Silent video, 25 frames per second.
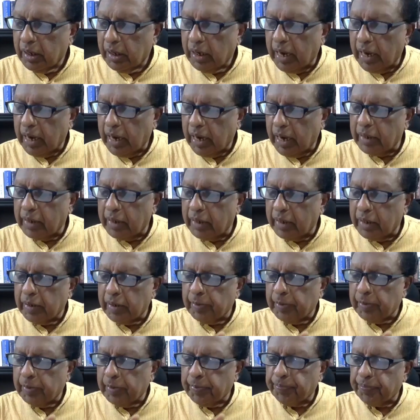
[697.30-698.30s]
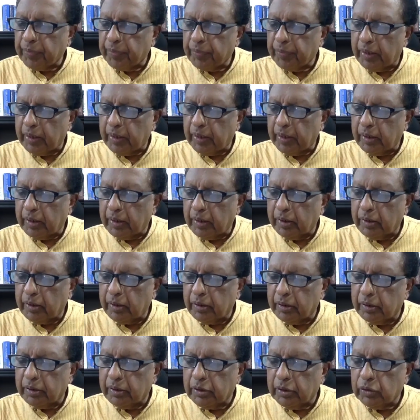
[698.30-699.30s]
And um,
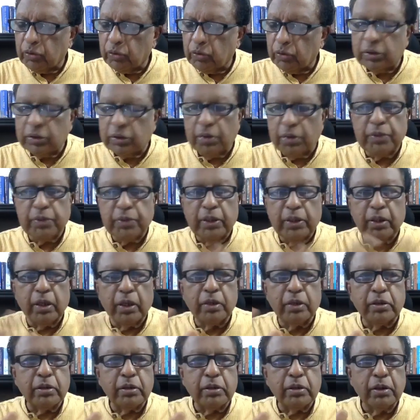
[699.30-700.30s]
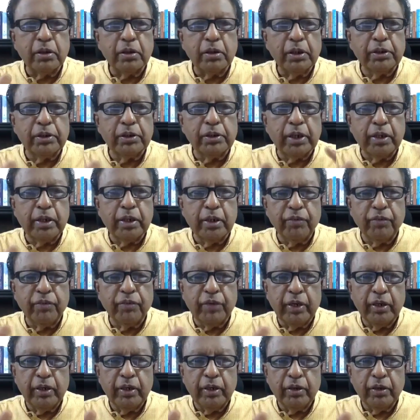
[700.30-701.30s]
this was something that he said in a
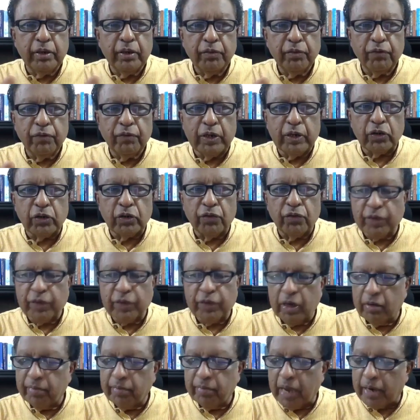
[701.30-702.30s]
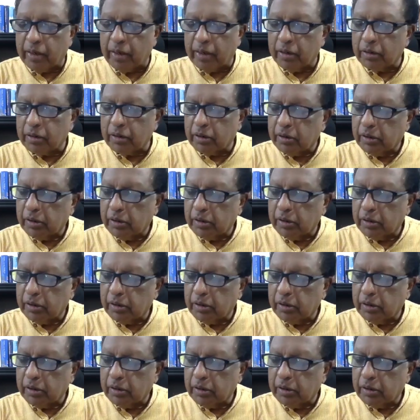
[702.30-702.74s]
very philosophical manner,